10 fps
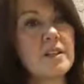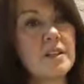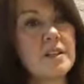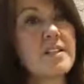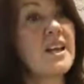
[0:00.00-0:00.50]

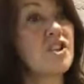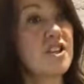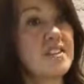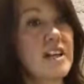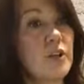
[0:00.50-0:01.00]

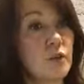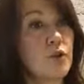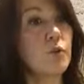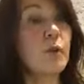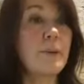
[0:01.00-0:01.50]
sessions that you'll
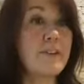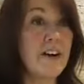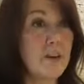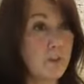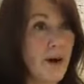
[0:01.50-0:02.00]
do will be
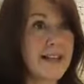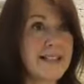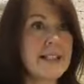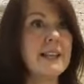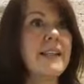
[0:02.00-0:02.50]
very
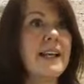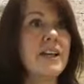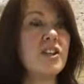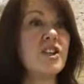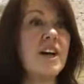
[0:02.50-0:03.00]
practical in
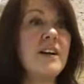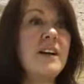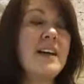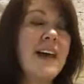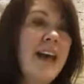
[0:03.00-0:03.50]
nature.
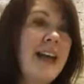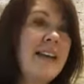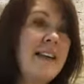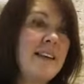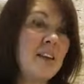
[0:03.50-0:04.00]

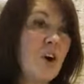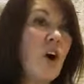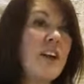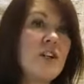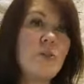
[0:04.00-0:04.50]
In the
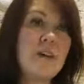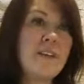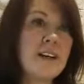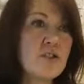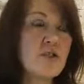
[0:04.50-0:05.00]
college, we're
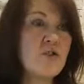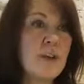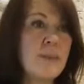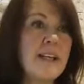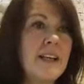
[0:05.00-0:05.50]

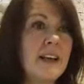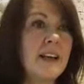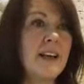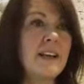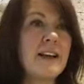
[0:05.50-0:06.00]
extremely
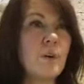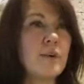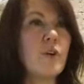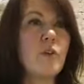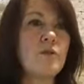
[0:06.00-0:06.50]
lucky that
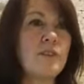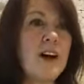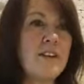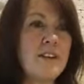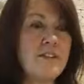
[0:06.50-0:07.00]
we've got
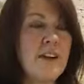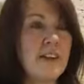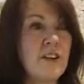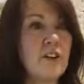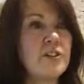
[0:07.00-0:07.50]
very,
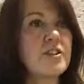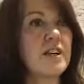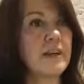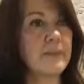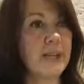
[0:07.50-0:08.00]
very good
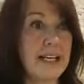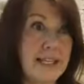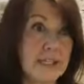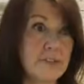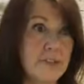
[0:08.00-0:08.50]

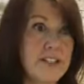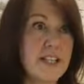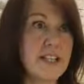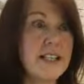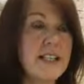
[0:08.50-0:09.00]
clinical
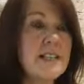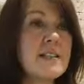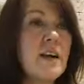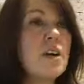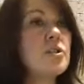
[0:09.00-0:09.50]

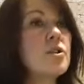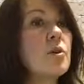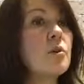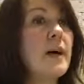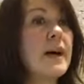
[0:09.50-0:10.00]
facilities.
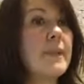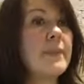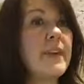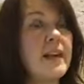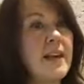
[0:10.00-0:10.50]
So
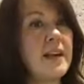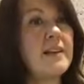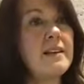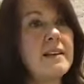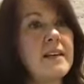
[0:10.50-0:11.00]

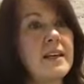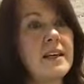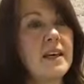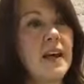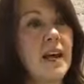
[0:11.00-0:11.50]
in the